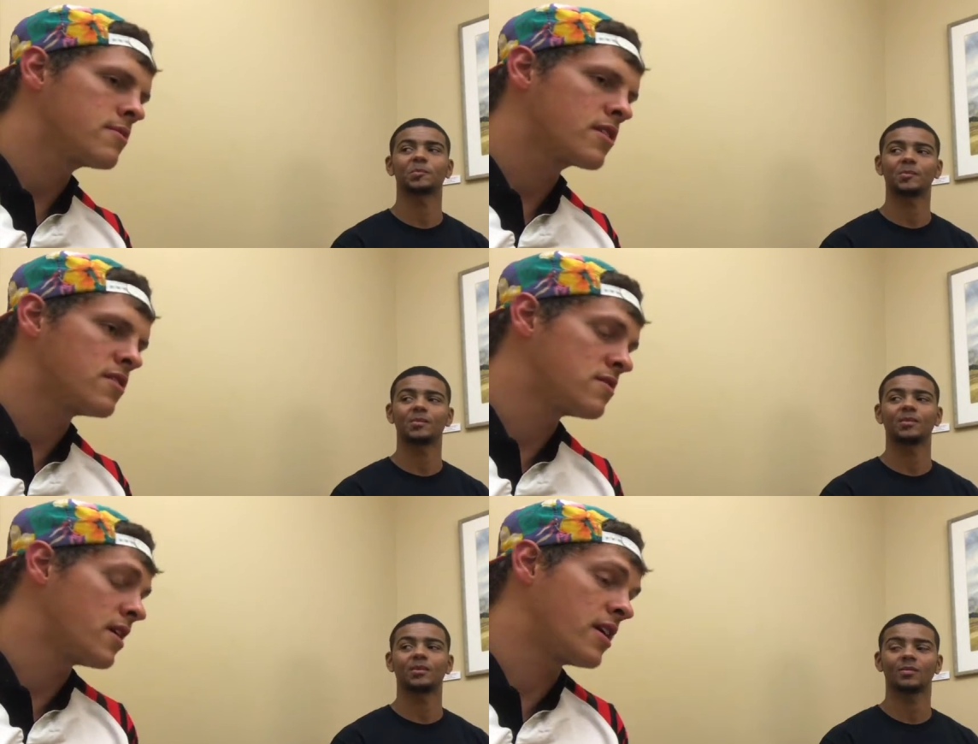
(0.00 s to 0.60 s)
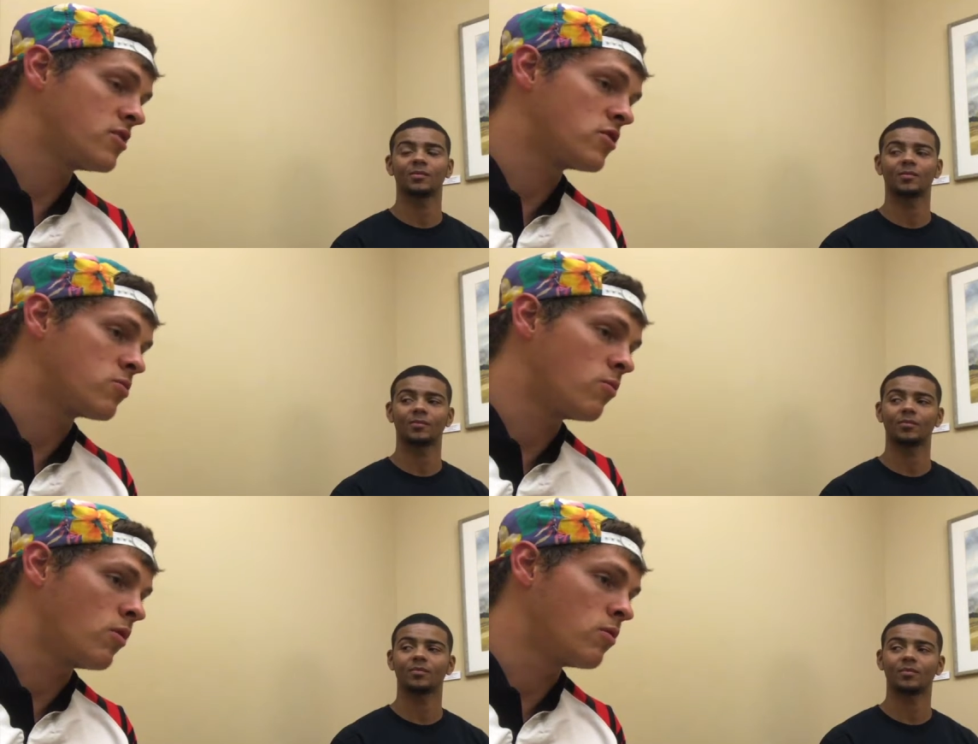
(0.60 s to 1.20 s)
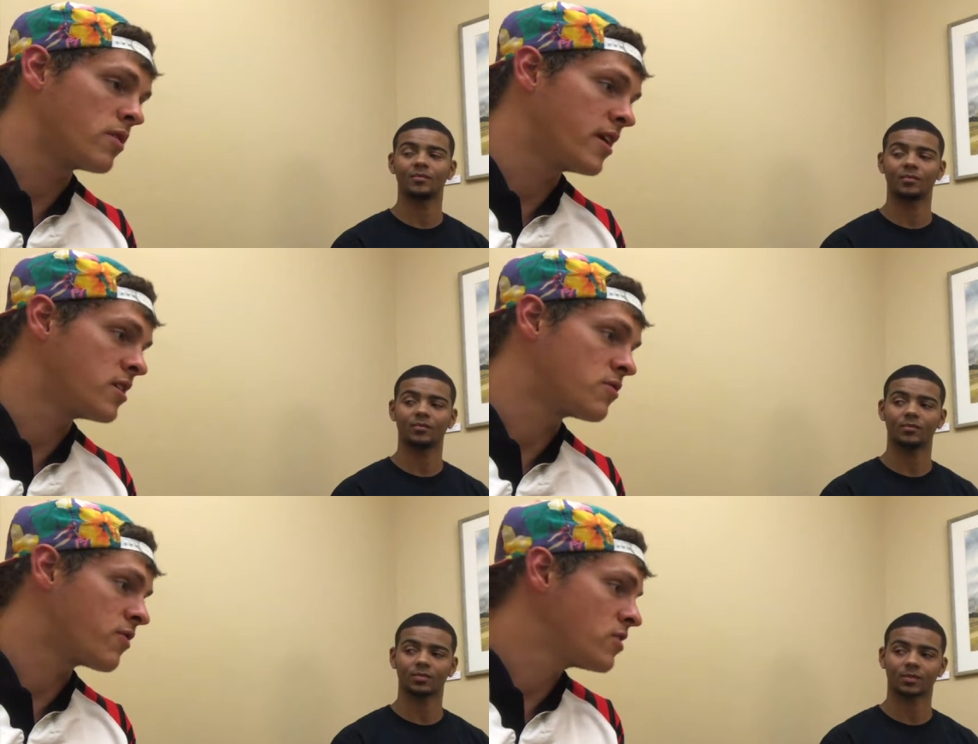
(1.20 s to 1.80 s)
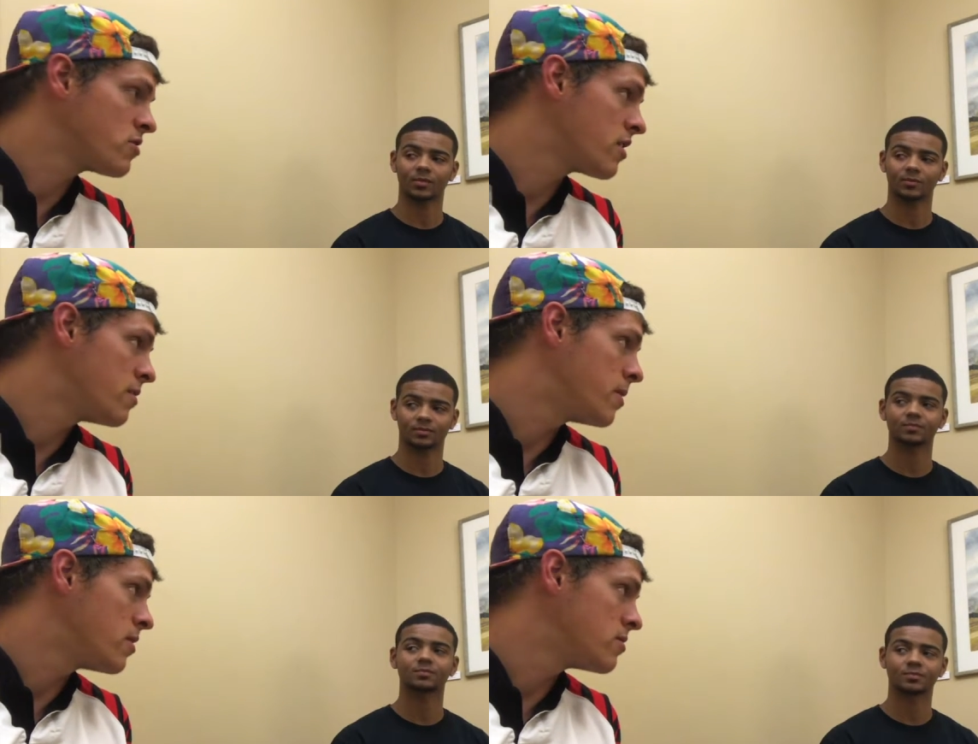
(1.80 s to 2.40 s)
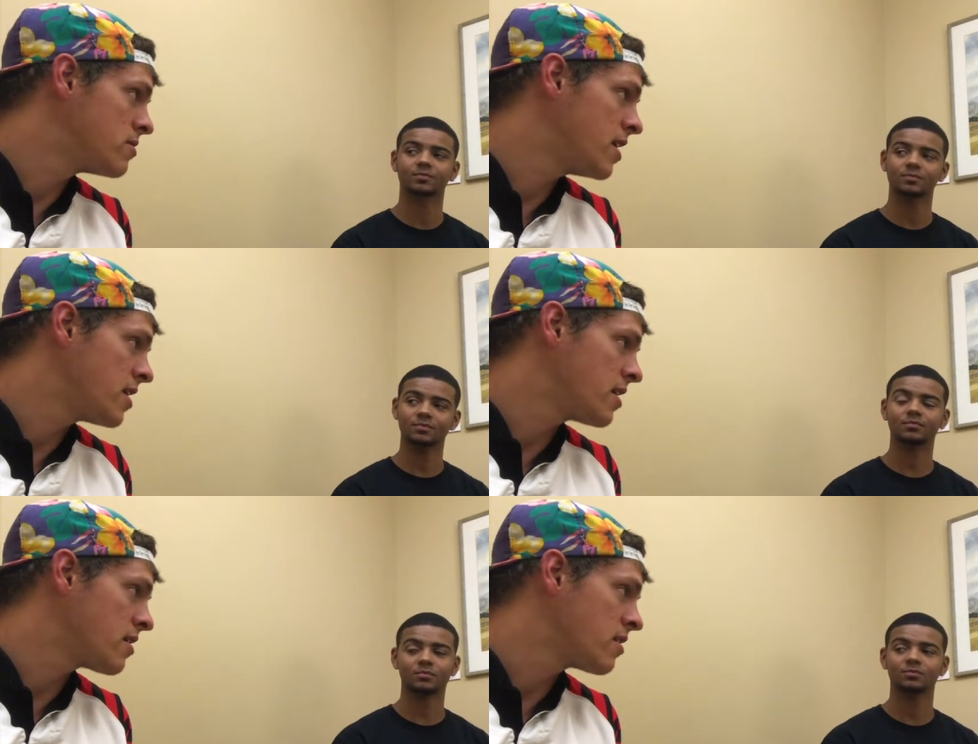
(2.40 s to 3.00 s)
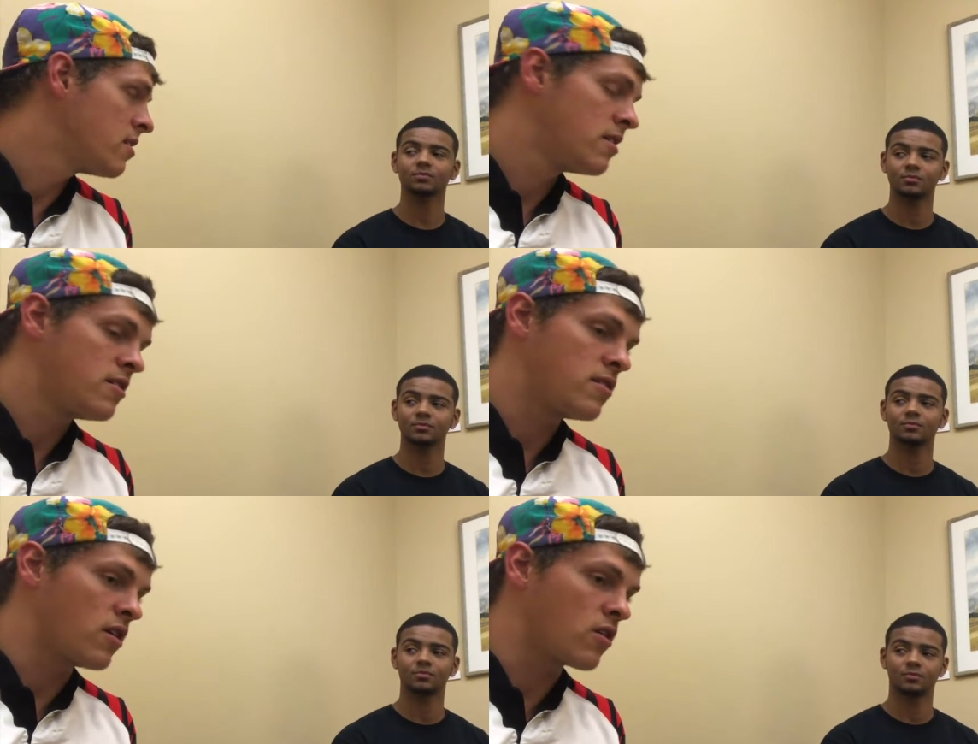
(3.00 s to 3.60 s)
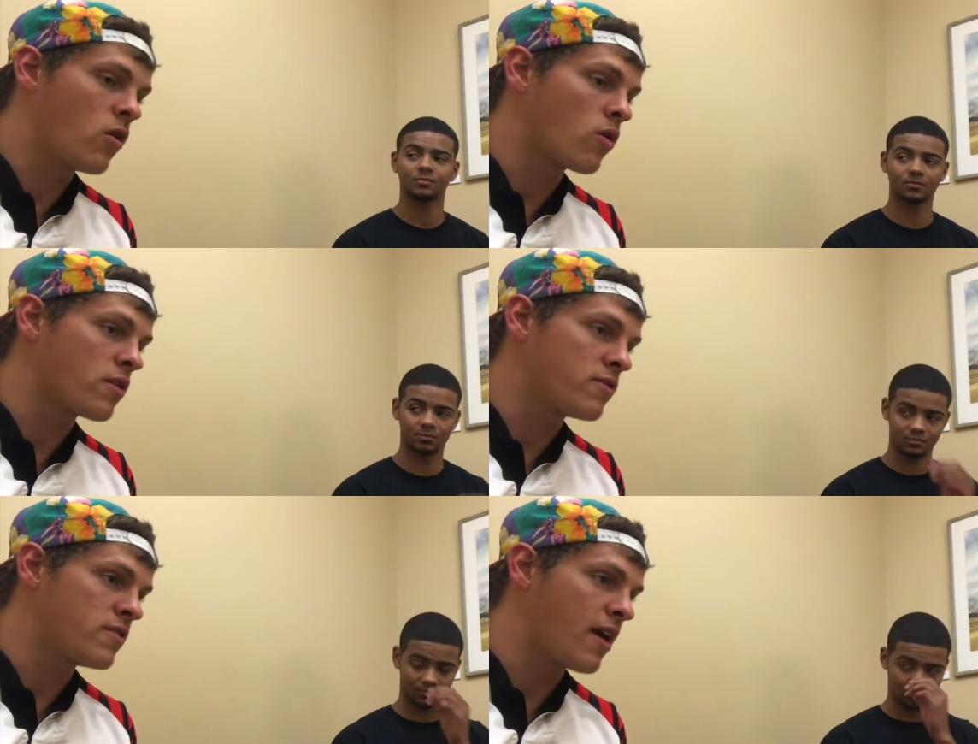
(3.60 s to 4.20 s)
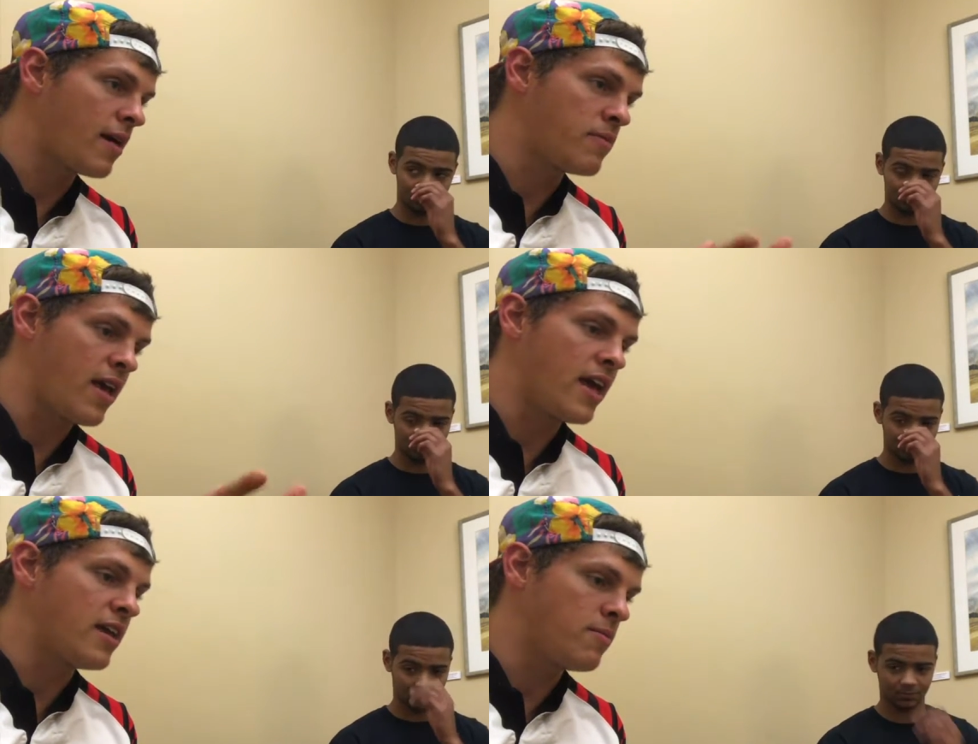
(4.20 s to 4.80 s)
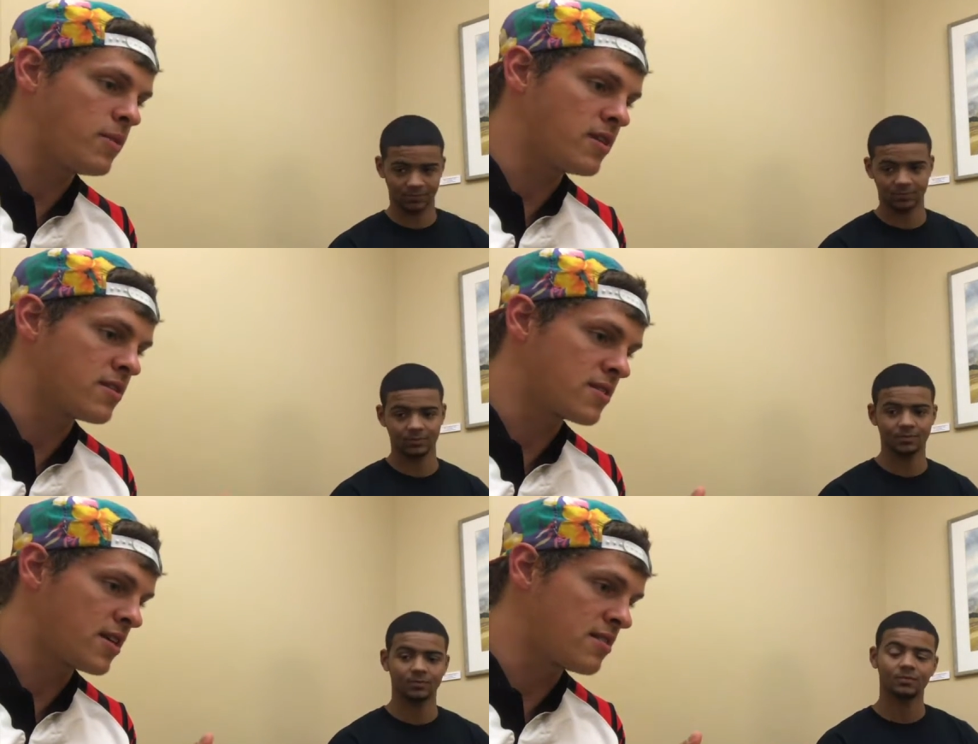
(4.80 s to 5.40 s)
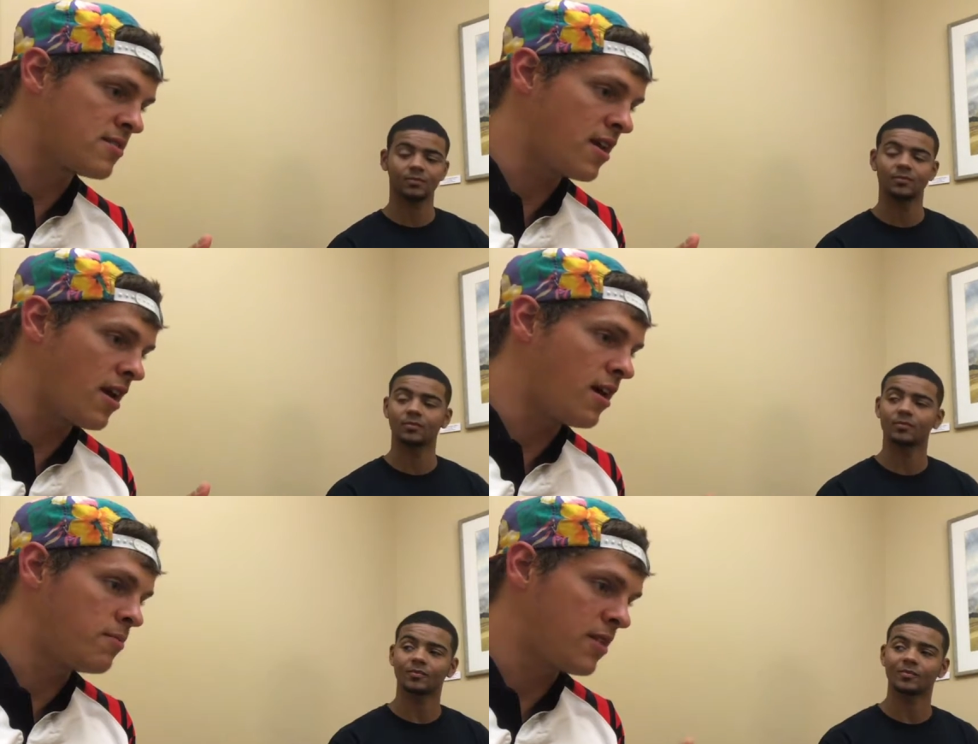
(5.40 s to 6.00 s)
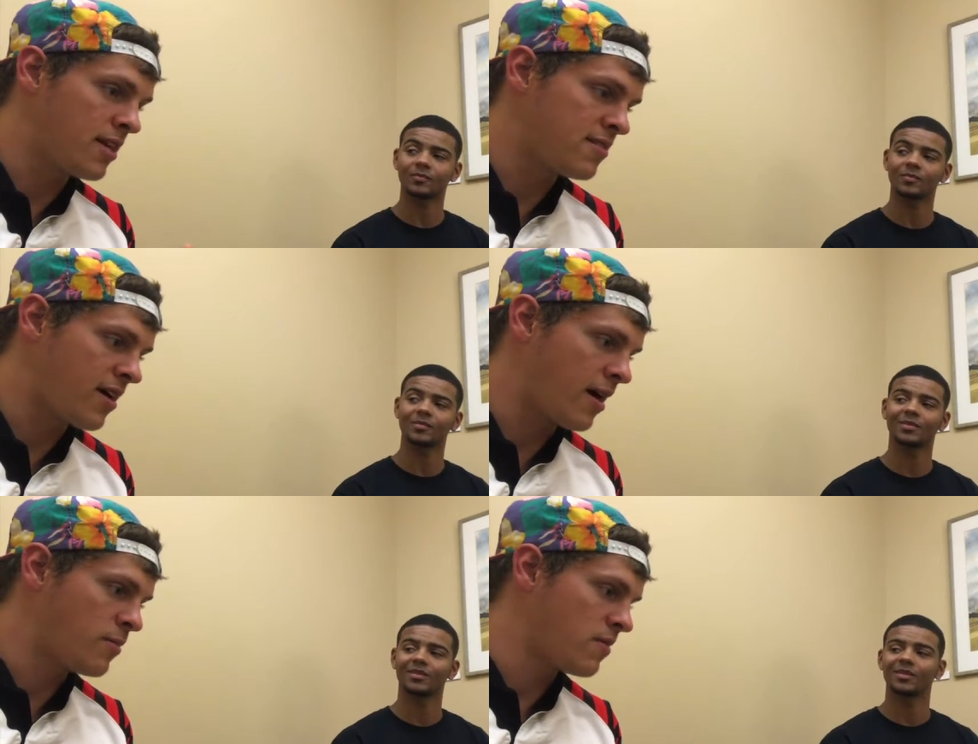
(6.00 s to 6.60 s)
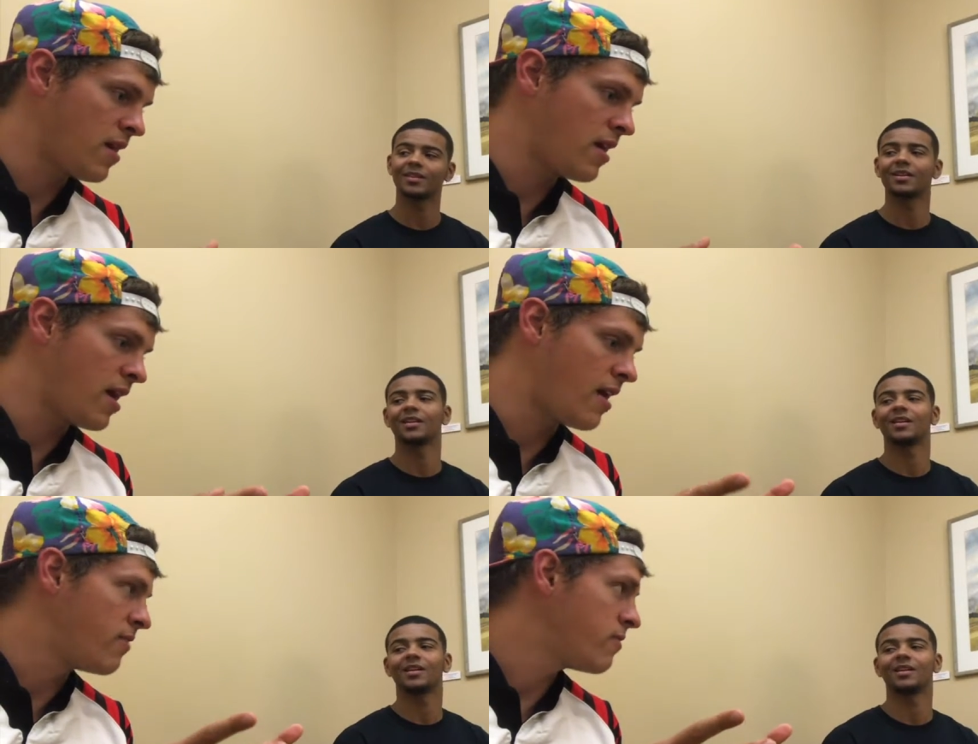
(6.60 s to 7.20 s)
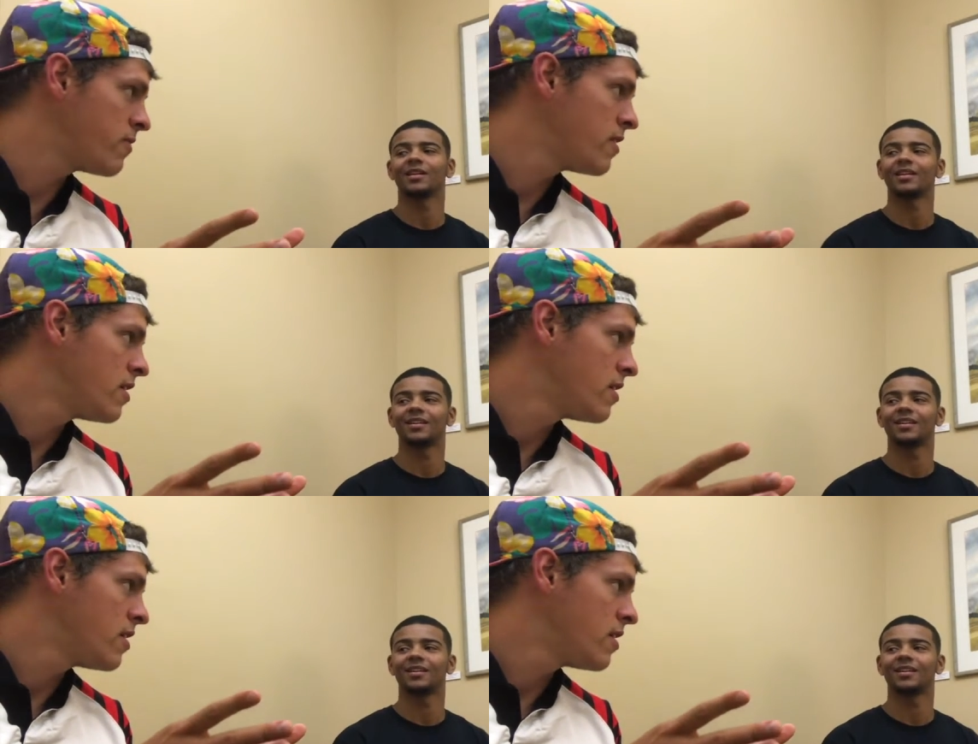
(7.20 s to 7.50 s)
Speaker 1: because mm-hmm. then I just won't get as frustrated about taking a quarter of the time to edit because I had said um less times and I have